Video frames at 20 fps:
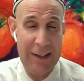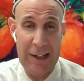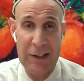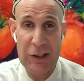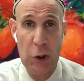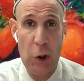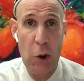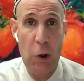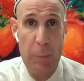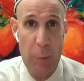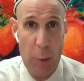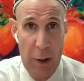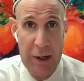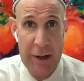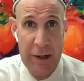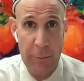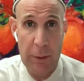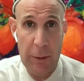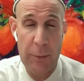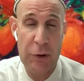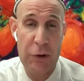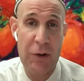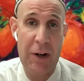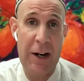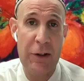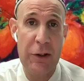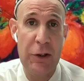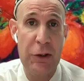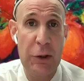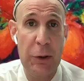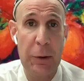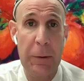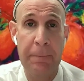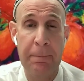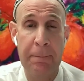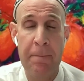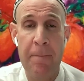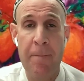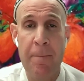That's the whole point of what we're trying to do.